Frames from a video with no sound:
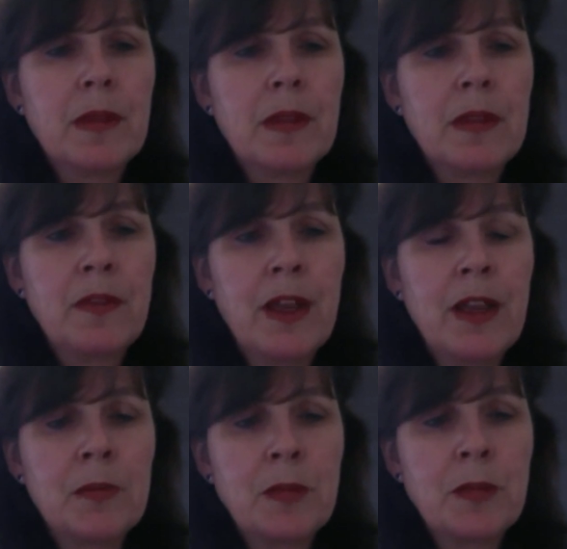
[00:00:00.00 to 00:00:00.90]

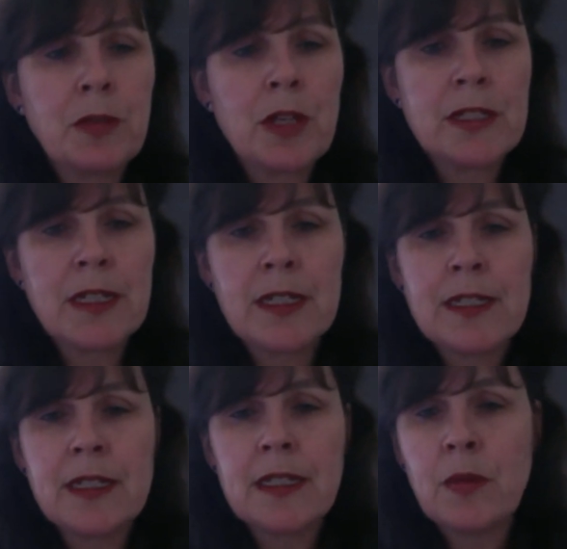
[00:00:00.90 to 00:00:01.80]
developed a
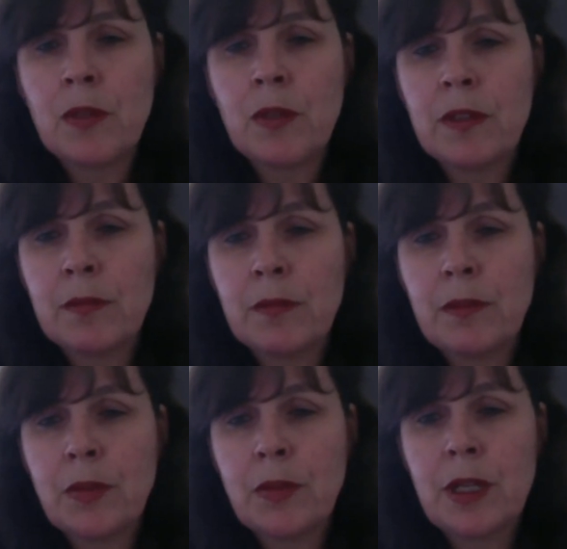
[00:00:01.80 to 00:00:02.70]
process, and I will
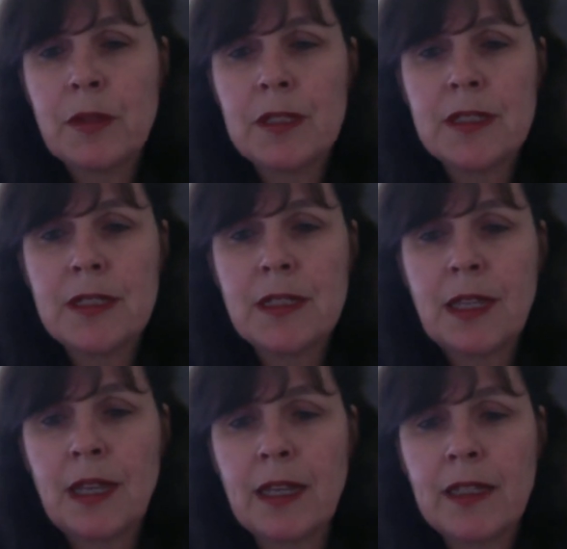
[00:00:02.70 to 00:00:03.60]
put up a
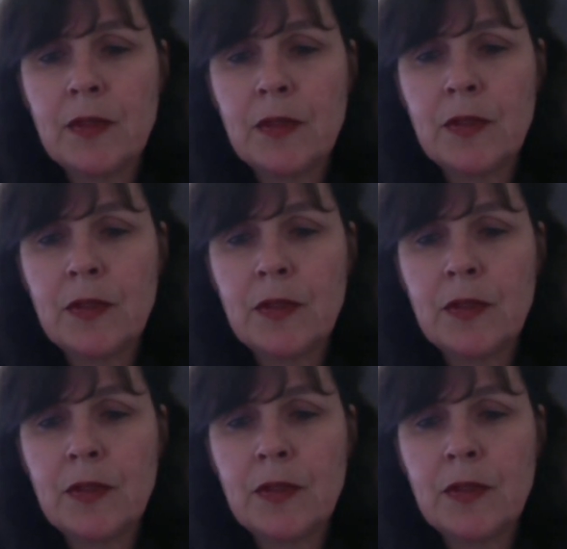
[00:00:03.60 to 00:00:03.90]
slide for